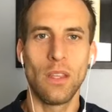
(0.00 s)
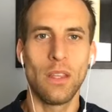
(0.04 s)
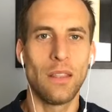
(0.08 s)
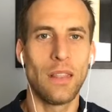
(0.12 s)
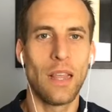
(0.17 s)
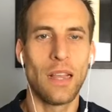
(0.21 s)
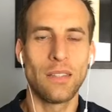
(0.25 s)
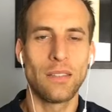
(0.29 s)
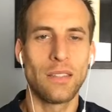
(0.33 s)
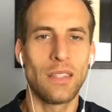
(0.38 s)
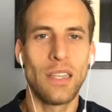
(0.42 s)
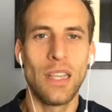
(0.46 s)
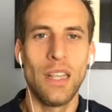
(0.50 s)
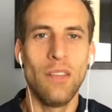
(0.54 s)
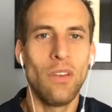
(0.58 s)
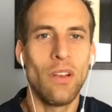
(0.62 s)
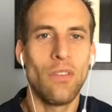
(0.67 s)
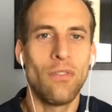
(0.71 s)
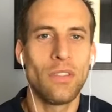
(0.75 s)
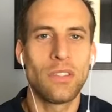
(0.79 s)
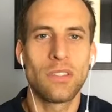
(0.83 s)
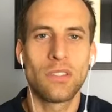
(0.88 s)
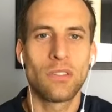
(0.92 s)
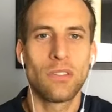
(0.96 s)
that's, even
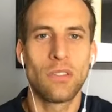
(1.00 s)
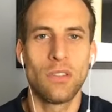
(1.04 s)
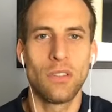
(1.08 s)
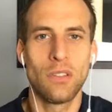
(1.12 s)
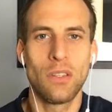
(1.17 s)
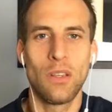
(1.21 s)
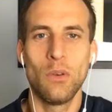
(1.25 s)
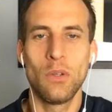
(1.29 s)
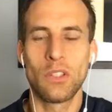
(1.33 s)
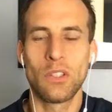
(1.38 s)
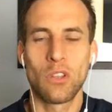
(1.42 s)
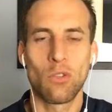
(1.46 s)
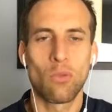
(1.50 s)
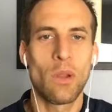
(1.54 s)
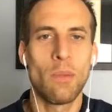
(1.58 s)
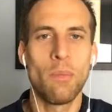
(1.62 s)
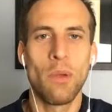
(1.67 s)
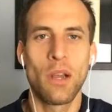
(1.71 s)
if it's, it was three